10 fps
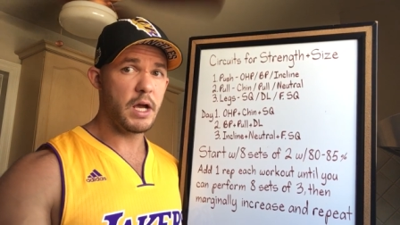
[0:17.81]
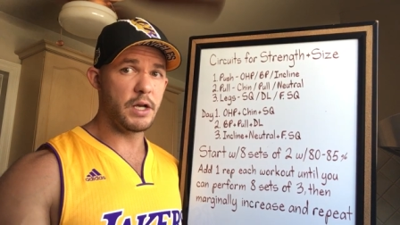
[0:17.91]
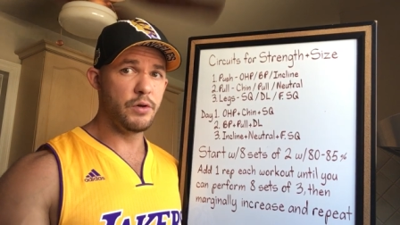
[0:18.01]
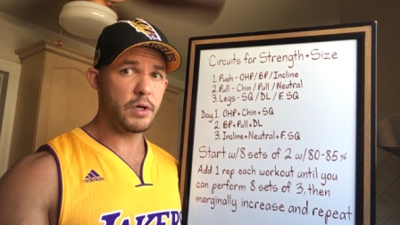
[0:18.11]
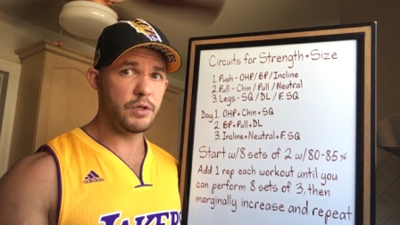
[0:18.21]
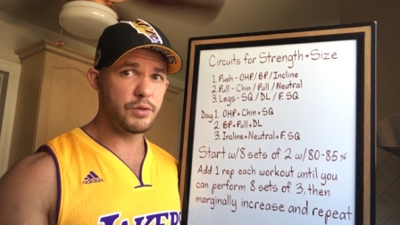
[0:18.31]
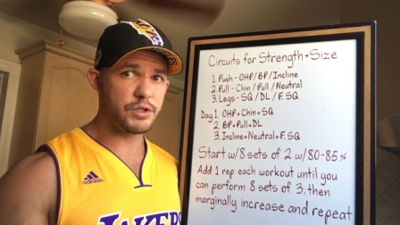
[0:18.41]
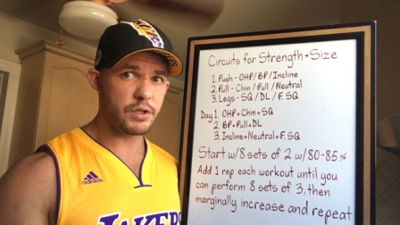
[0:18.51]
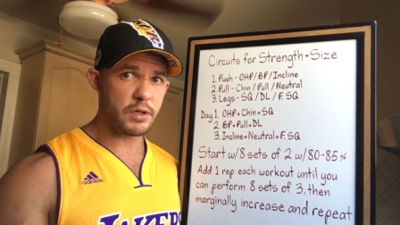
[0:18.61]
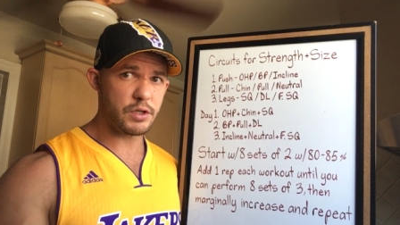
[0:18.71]
And you can use
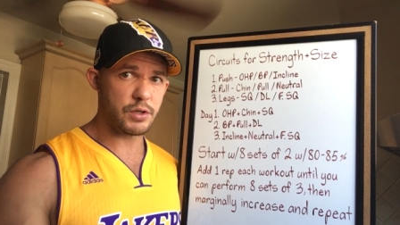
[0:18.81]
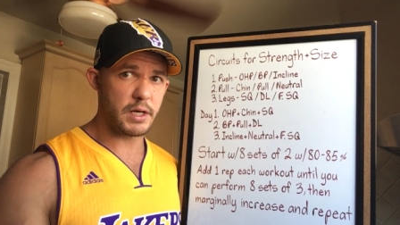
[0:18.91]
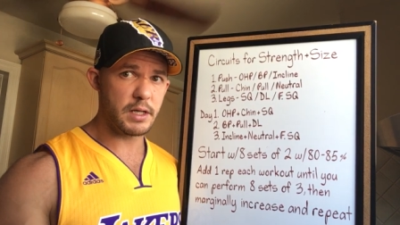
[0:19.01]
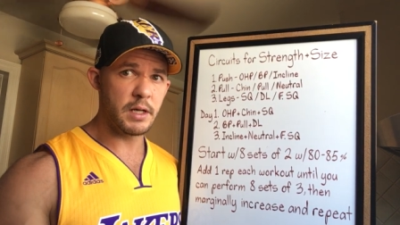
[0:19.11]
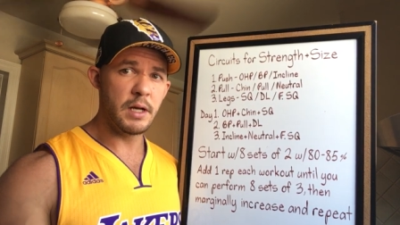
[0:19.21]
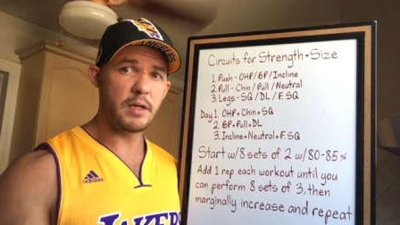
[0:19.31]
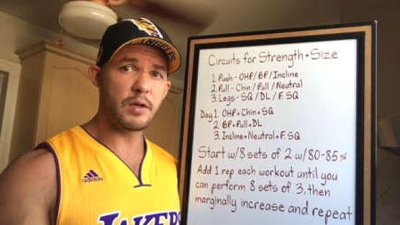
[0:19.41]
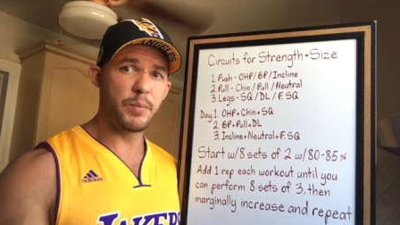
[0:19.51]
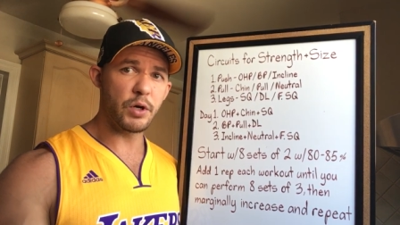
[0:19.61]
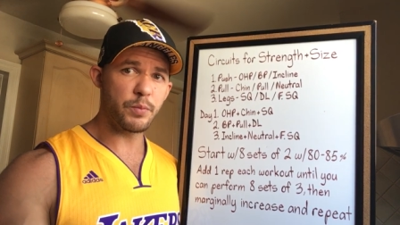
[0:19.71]
circuit training
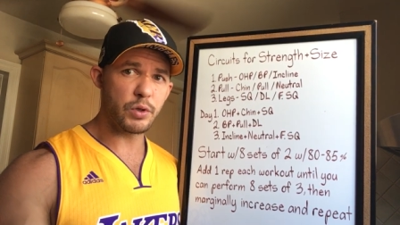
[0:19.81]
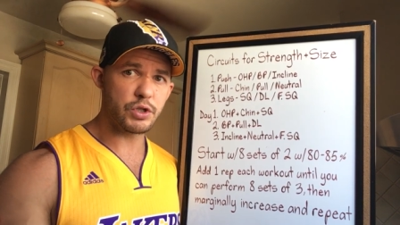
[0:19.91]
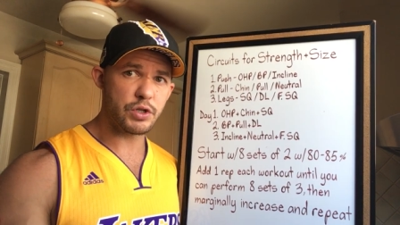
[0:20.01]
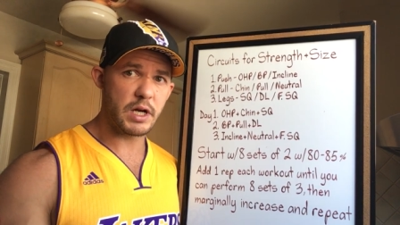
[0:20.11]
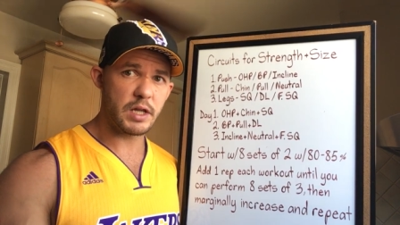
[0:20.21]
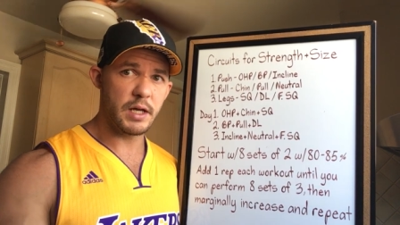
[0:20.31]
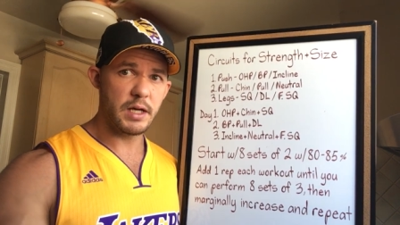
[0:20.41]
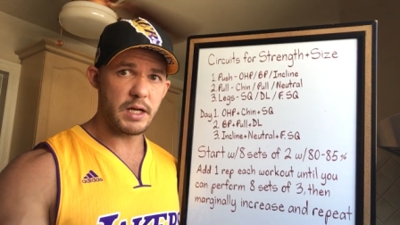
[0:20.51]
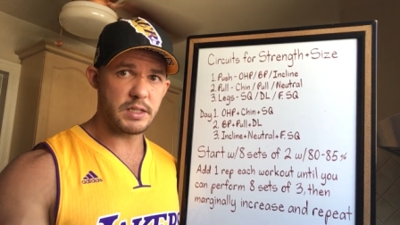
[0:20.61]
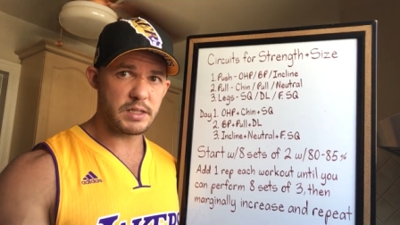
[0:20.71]
to build both strength
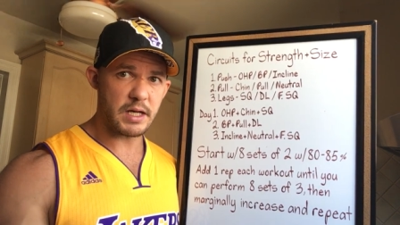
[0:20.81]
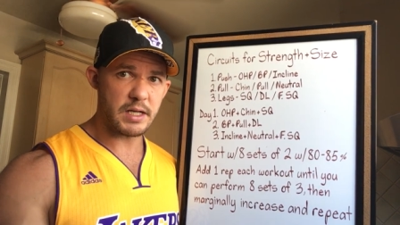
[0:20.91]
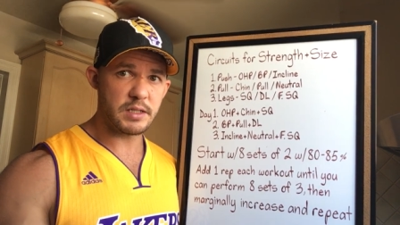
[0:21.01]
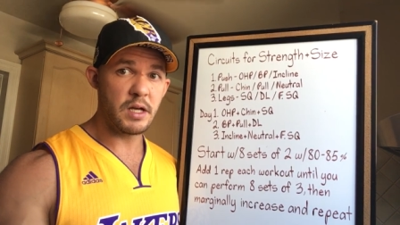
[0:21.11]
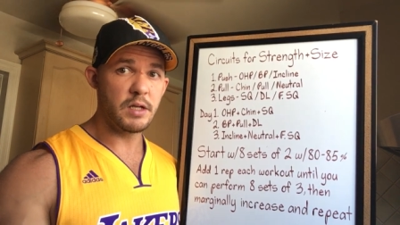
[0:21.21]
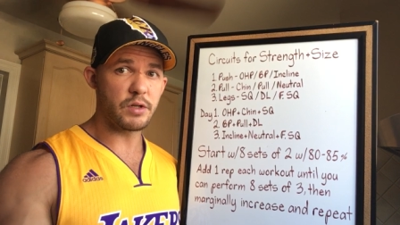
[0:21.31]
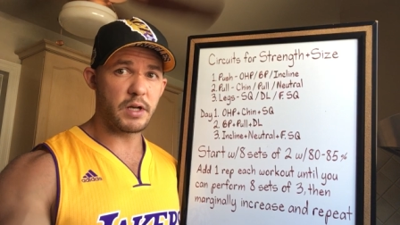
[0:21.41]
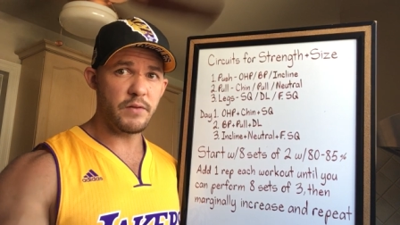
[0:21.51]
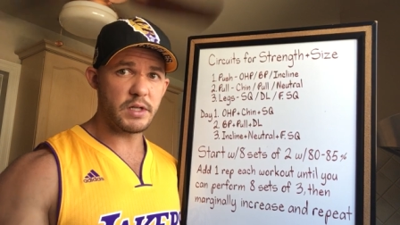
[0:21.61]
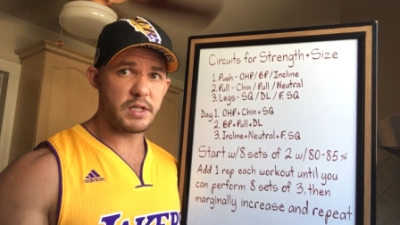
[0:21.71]
and size. So
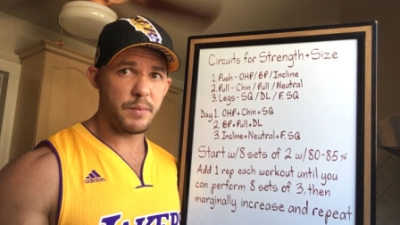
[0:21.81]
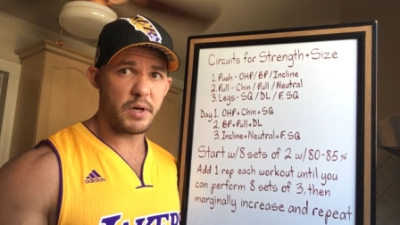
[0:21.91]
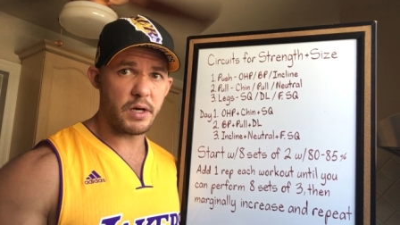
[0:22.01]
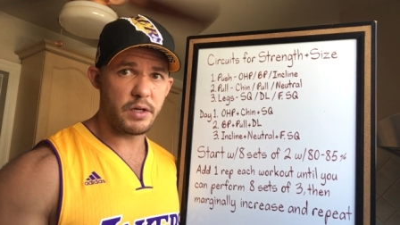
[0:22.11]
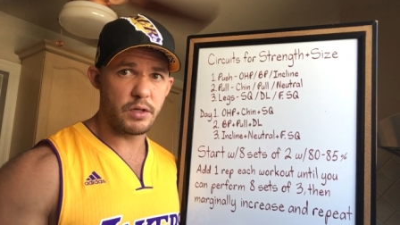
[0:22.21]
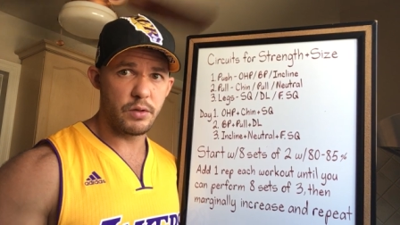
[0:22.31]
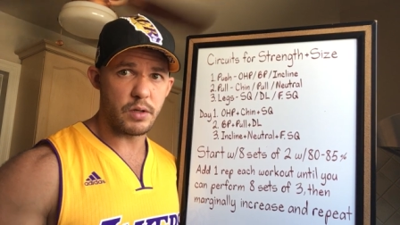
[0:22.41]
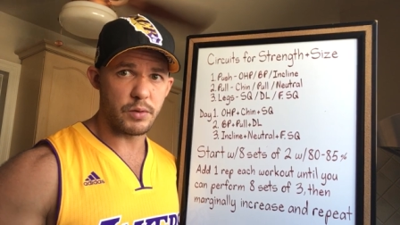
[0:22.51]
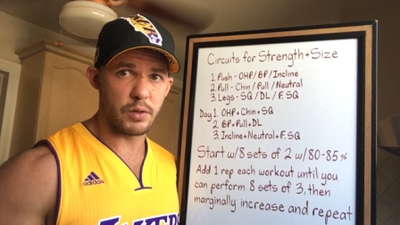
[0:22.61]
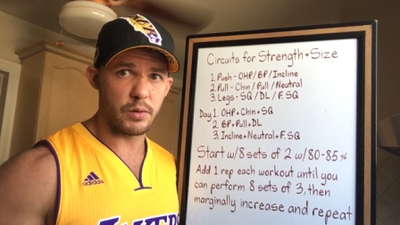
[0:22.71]
I'll give you an example how you could do
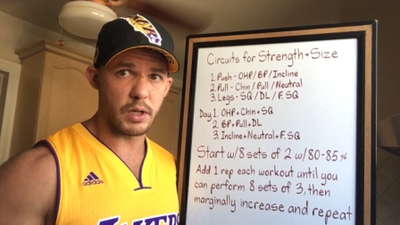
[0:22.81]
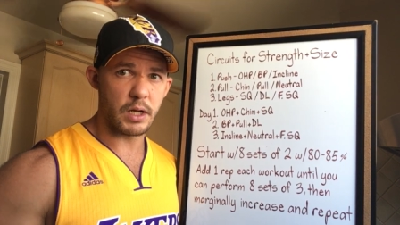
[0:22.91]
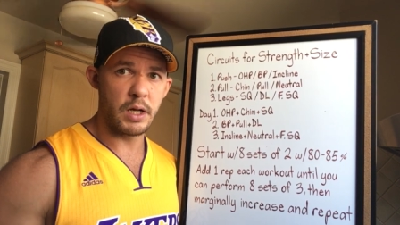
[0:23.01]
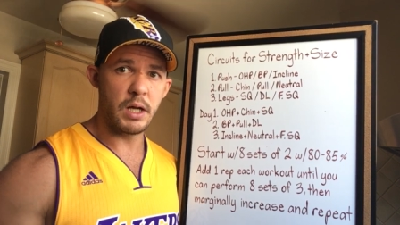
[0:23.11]
that real quick.